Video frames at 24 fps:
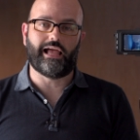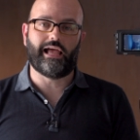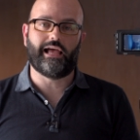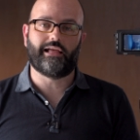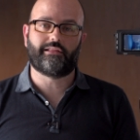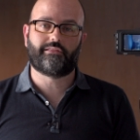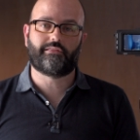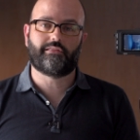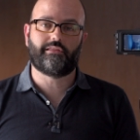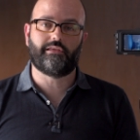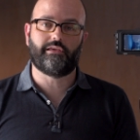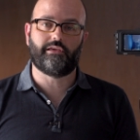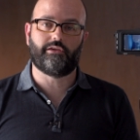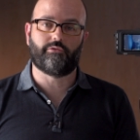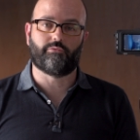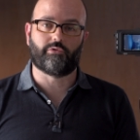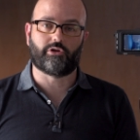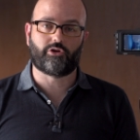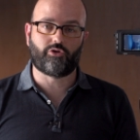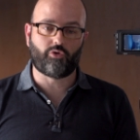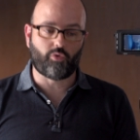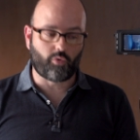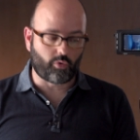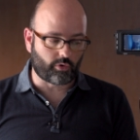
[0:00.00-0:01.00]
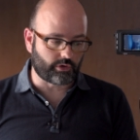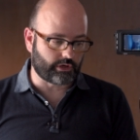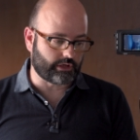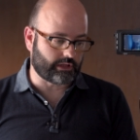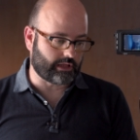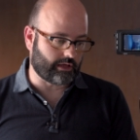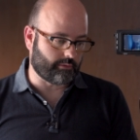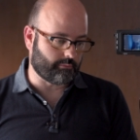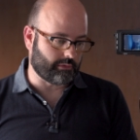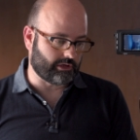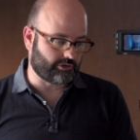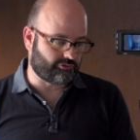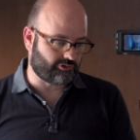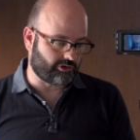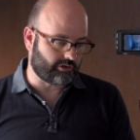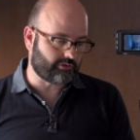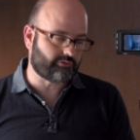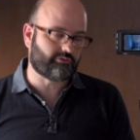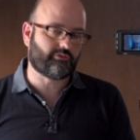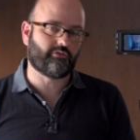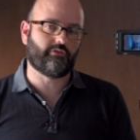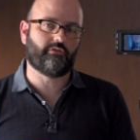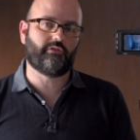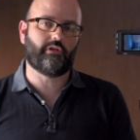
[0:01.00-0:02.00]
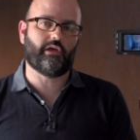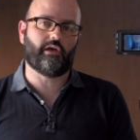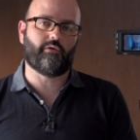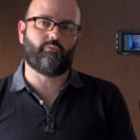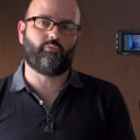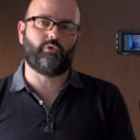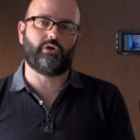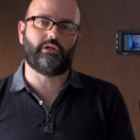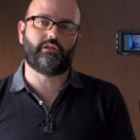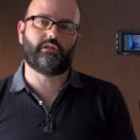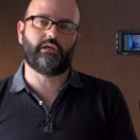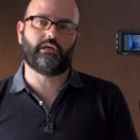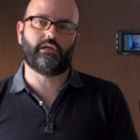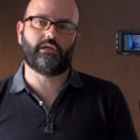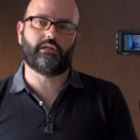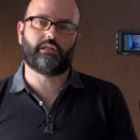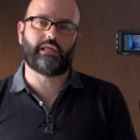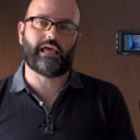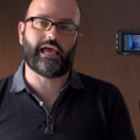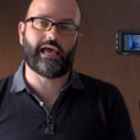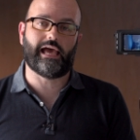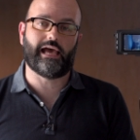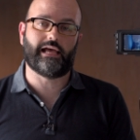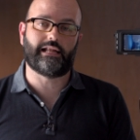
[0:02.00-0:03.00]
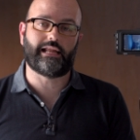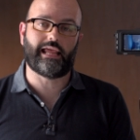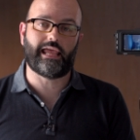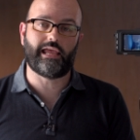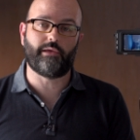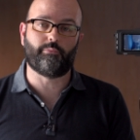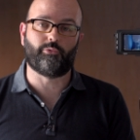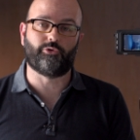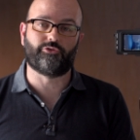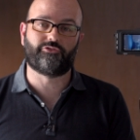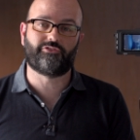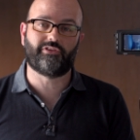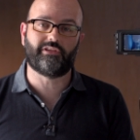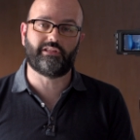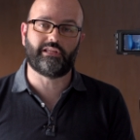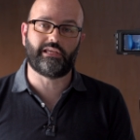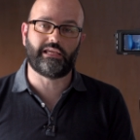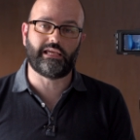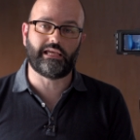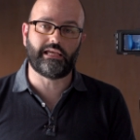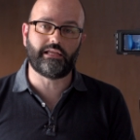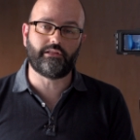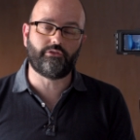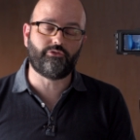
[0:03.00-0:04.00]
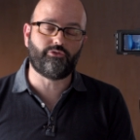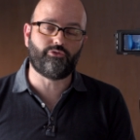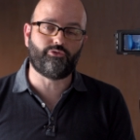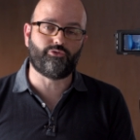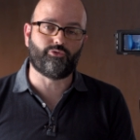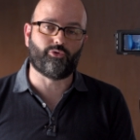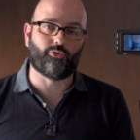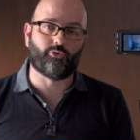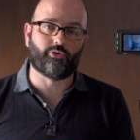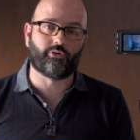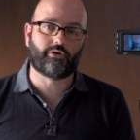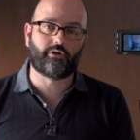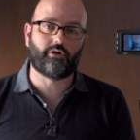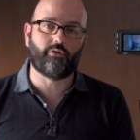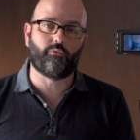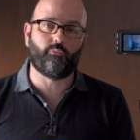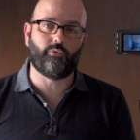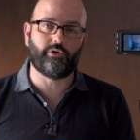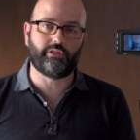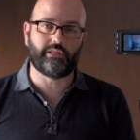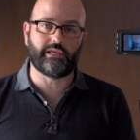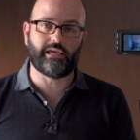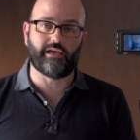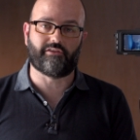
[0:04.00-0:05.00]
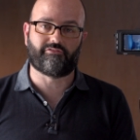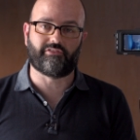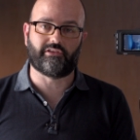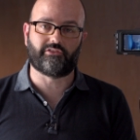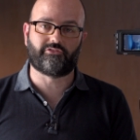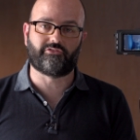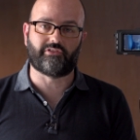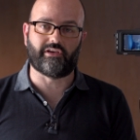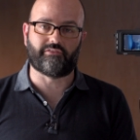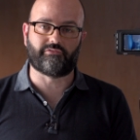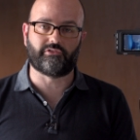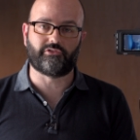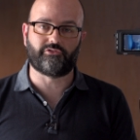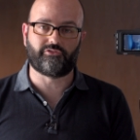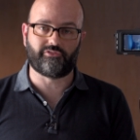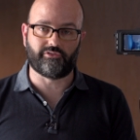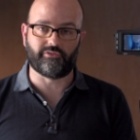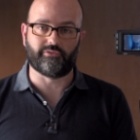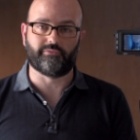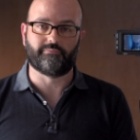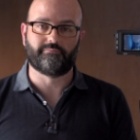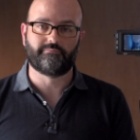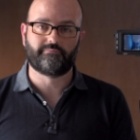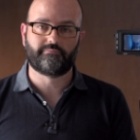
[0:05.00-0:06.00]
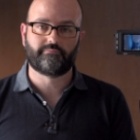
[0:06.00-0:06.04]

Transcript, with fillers: at the recorded images that we did at AbelCine in New York with the FS7 II.